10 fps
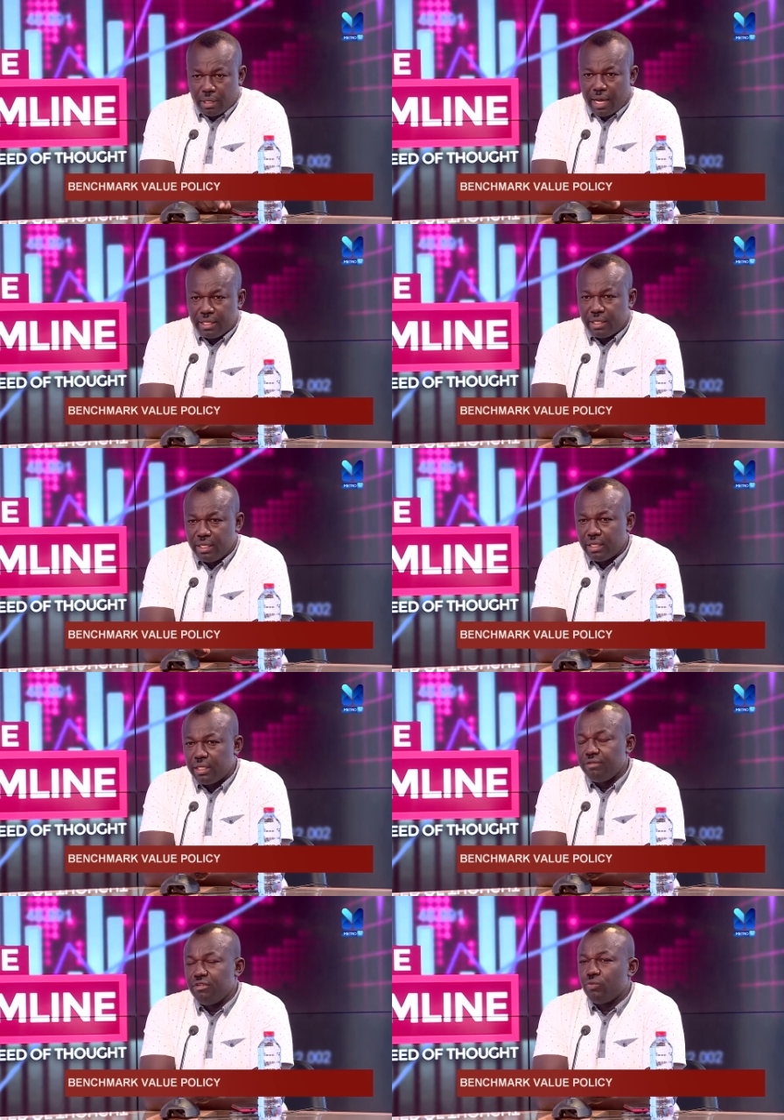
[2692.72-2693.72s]
I think
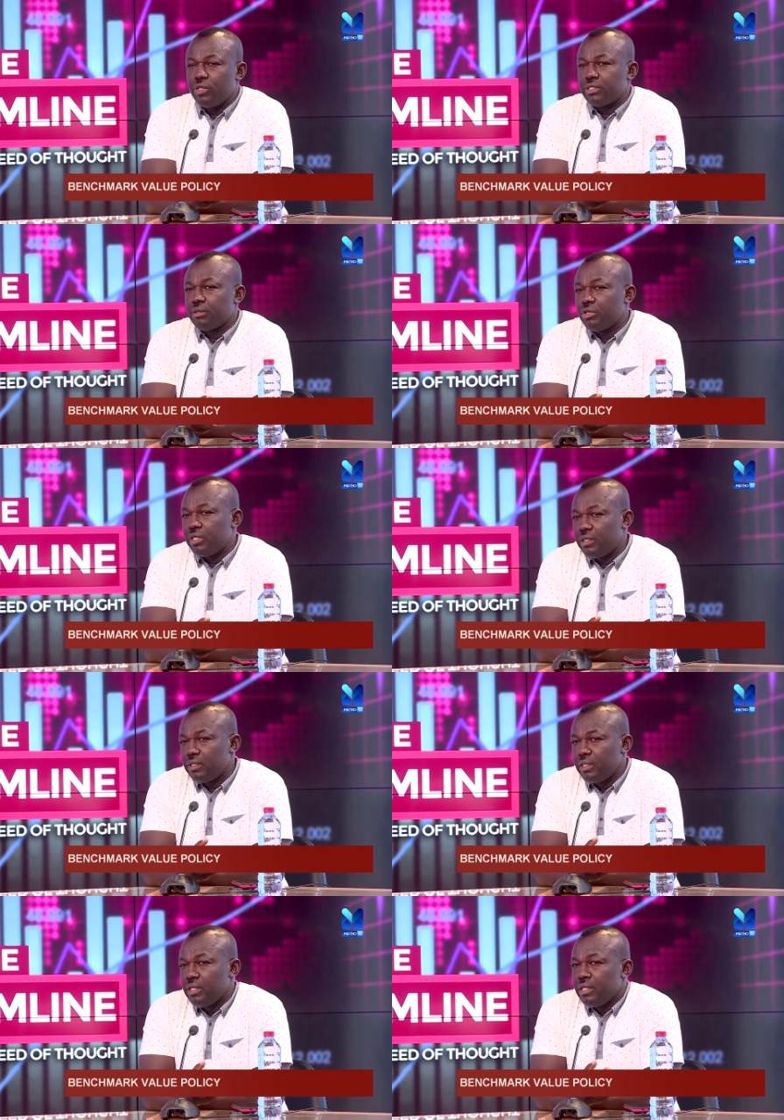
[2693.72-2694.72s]
even when somebody
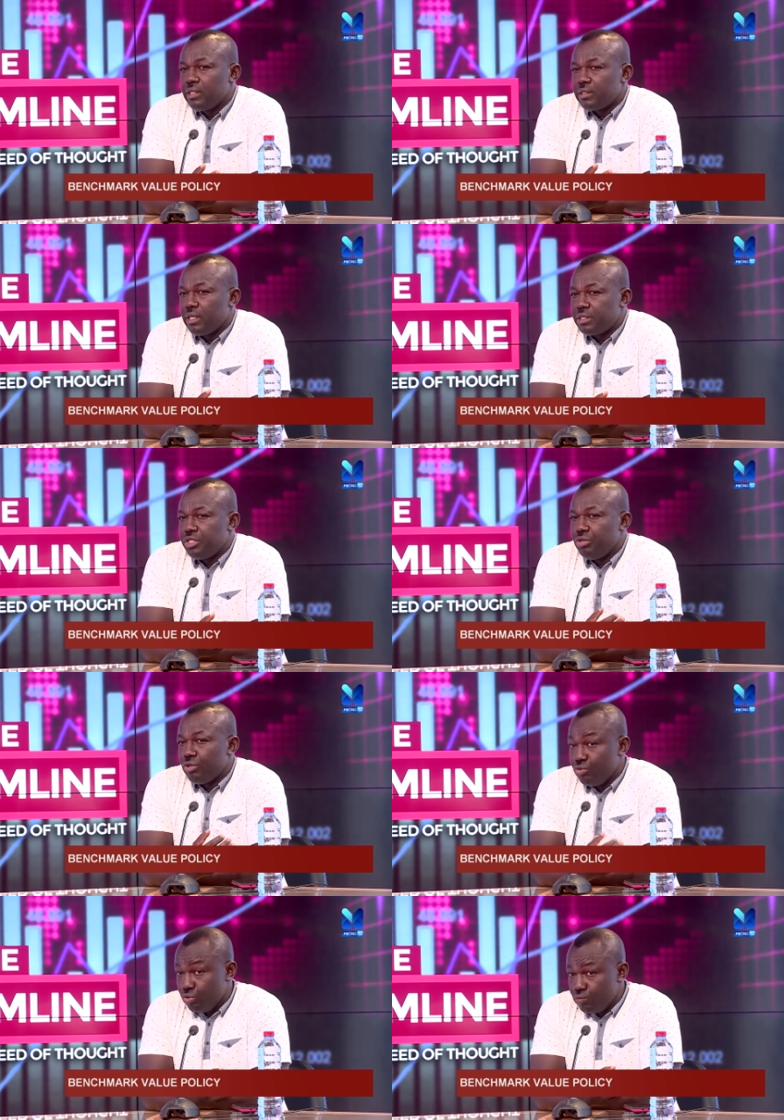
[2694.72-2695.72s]
stays in your
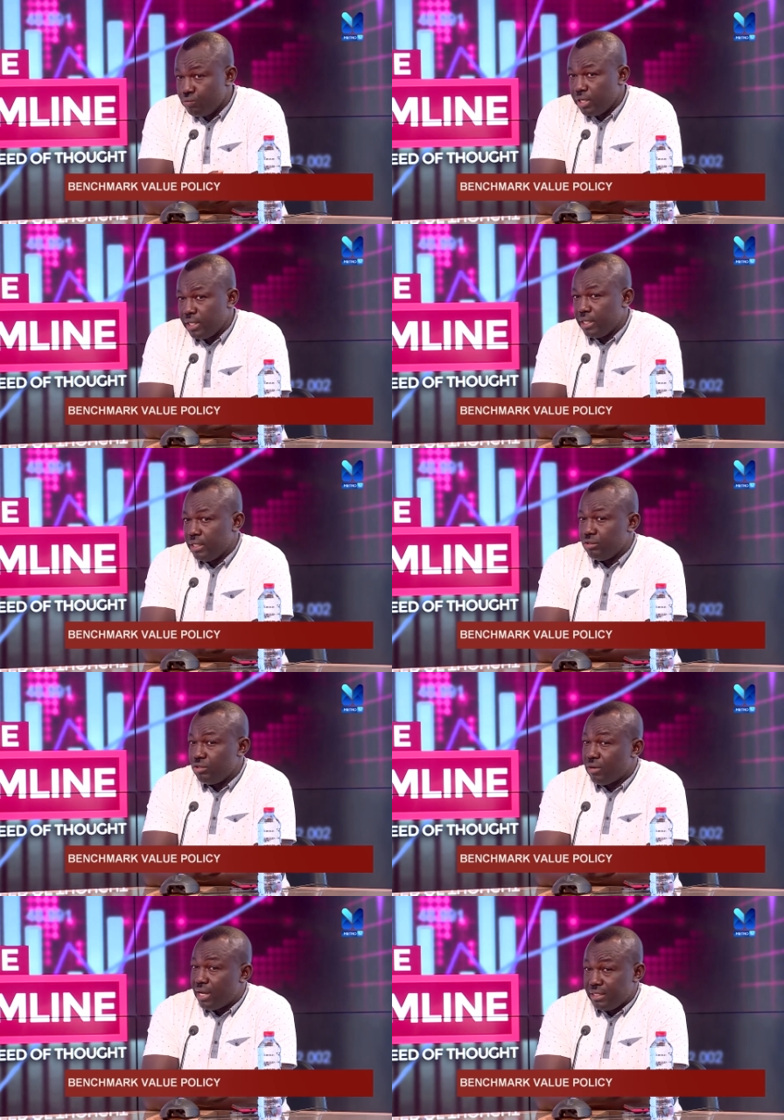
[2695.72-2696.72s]
room and then
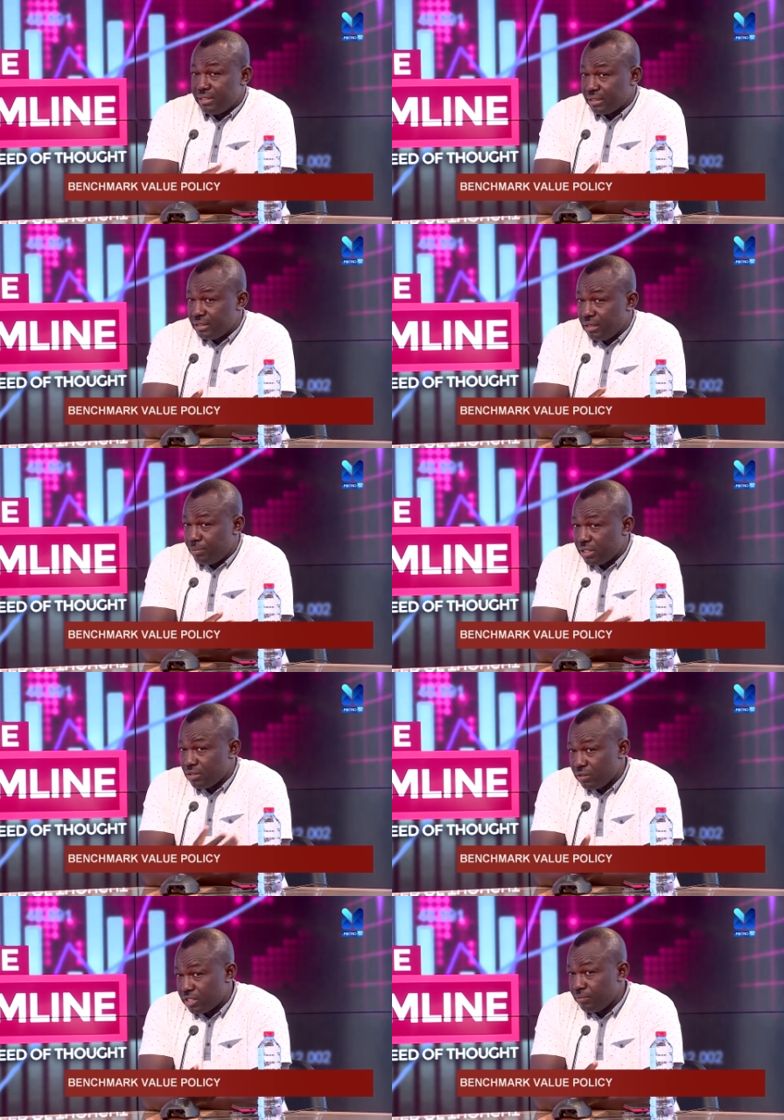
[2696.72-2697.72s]
you are injecting the
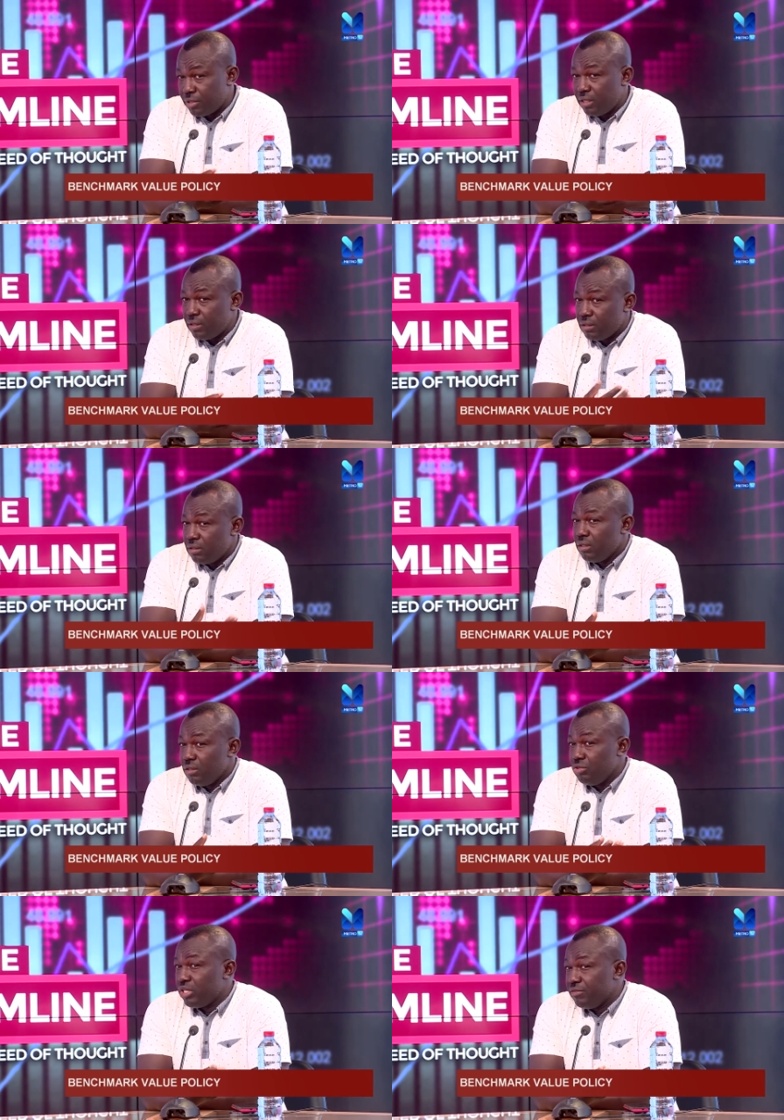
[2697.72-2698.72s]
person or something,
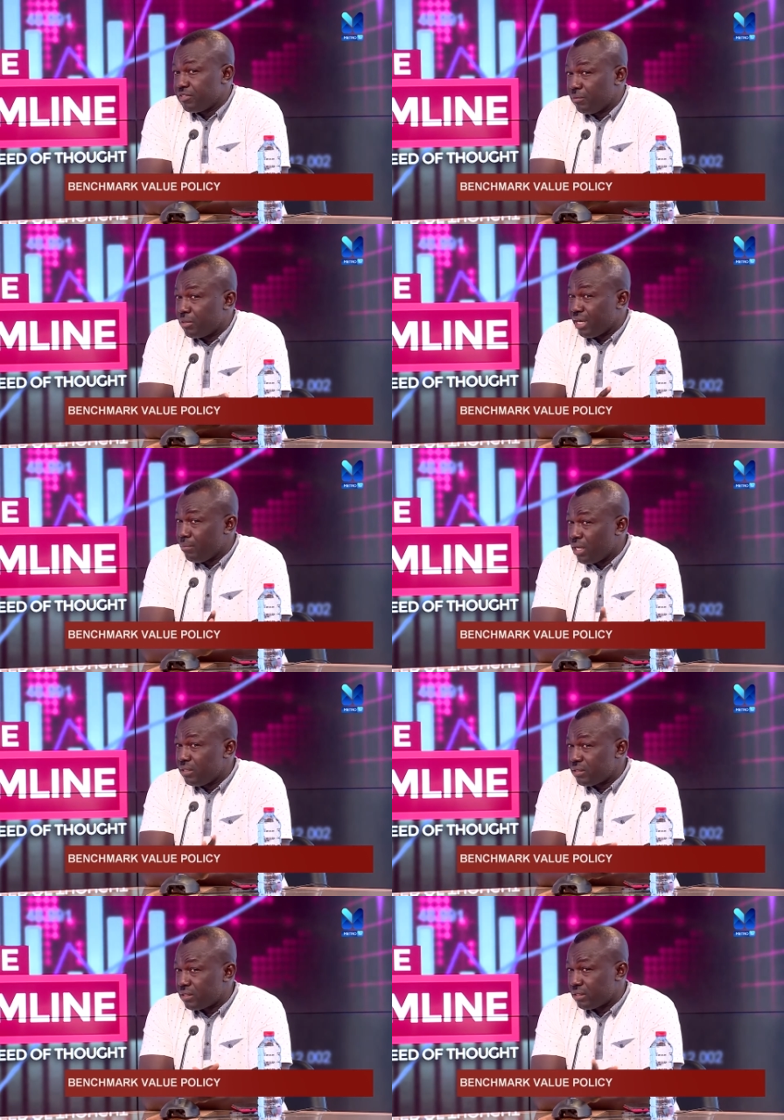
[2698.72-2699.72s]
you give some three
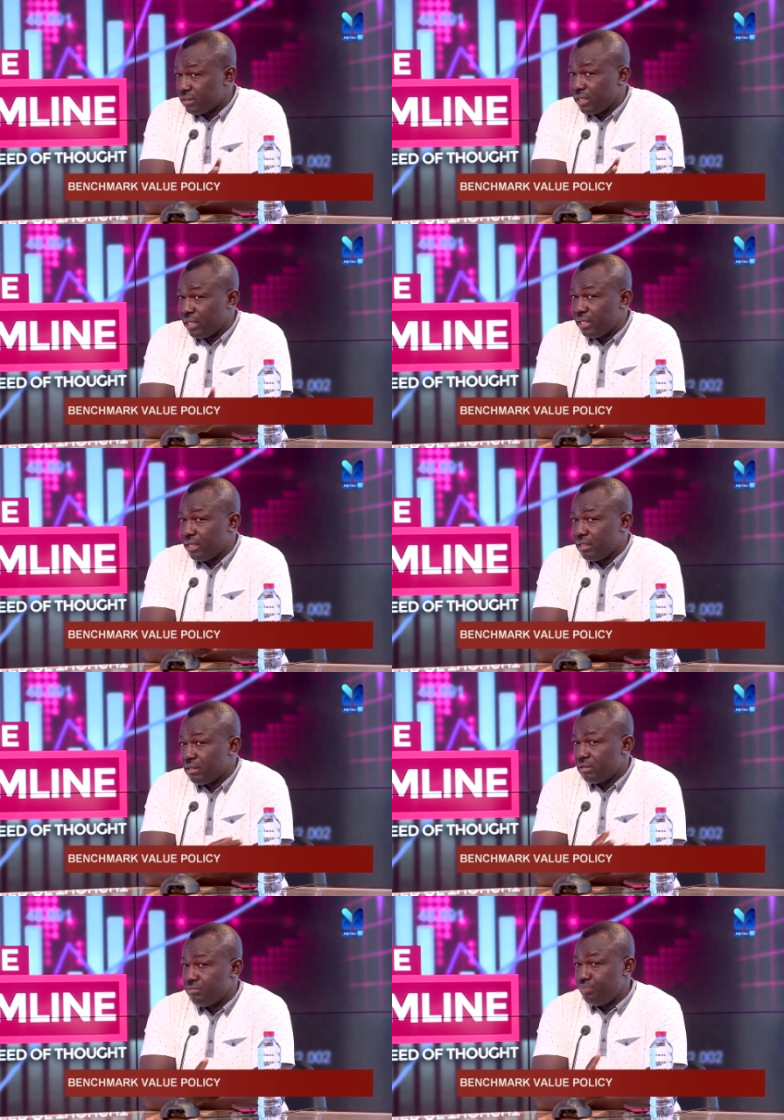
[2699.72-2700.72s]
months uh,
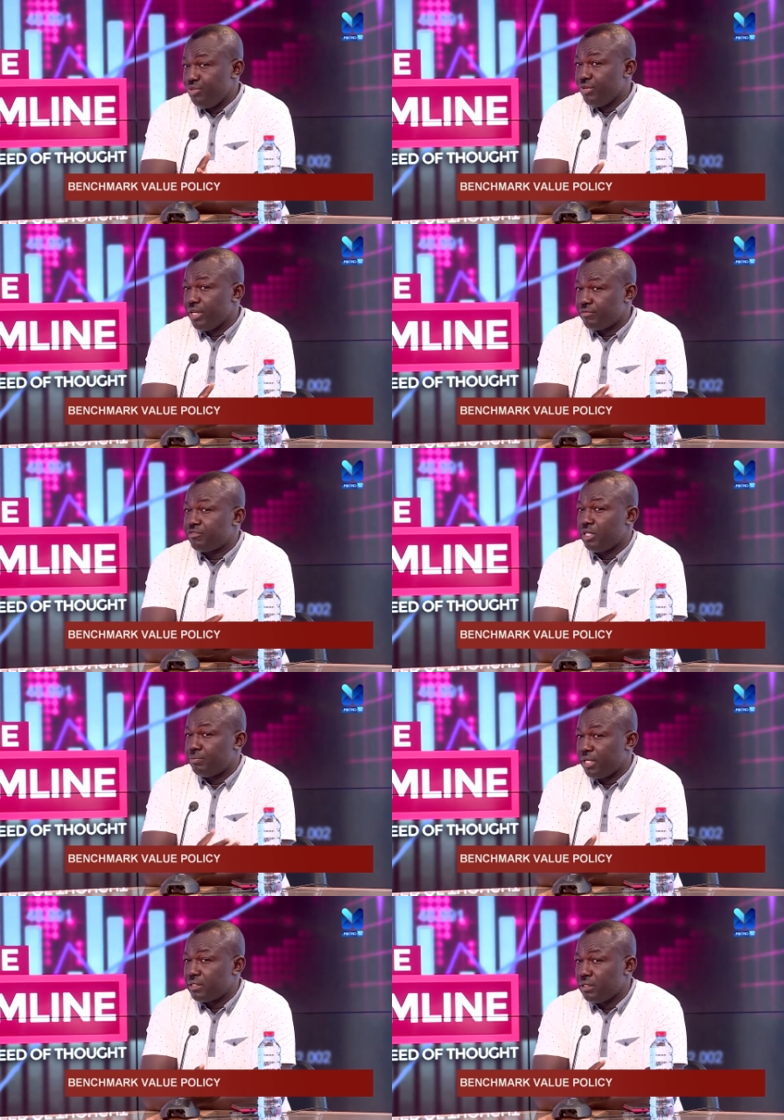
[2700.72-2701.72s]
period for the
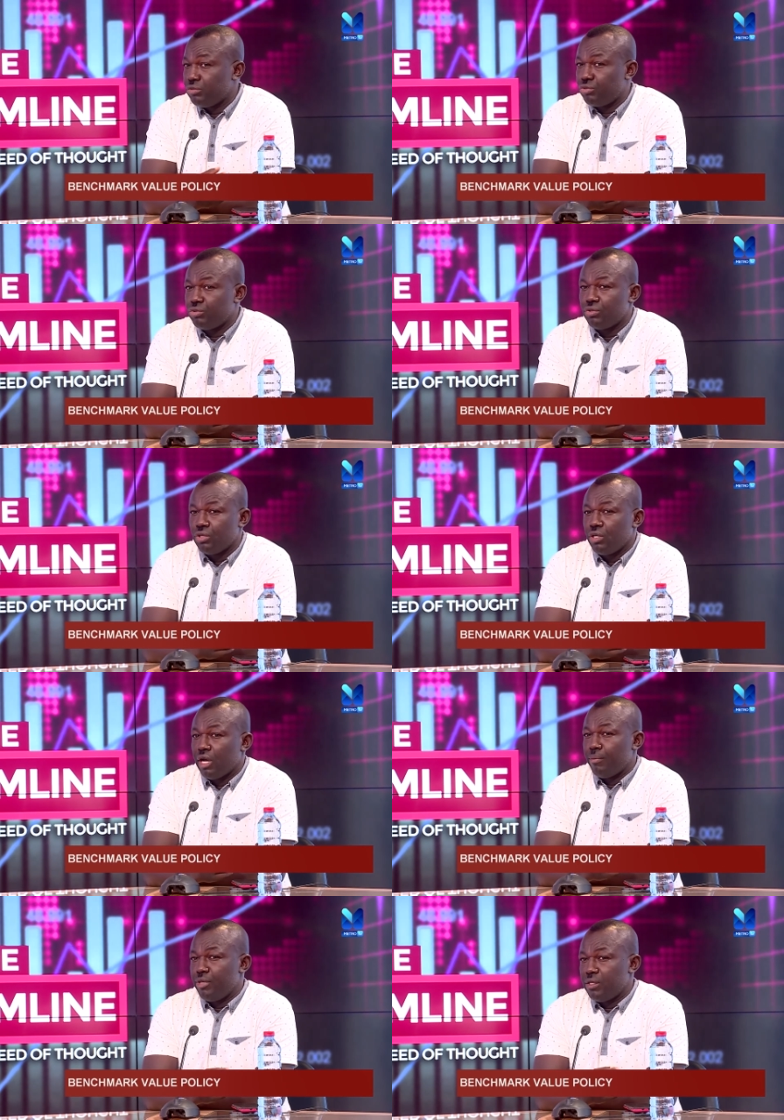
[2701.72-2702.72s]
person to,
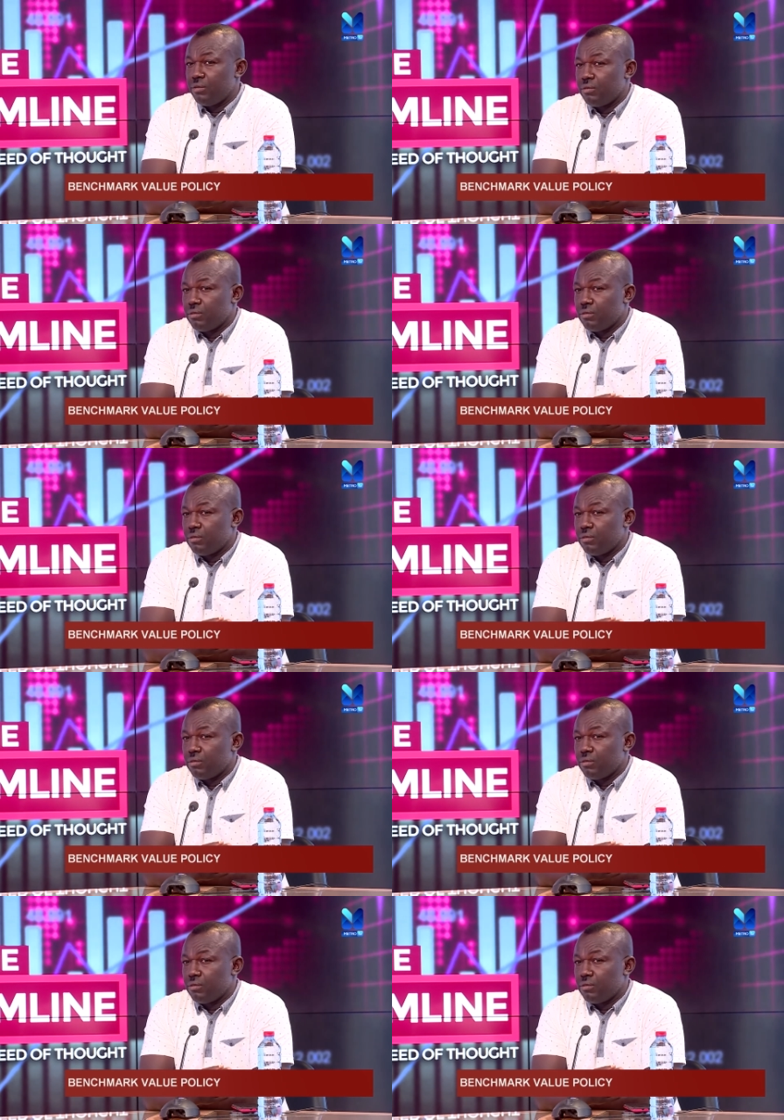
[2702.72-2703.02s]
I mean,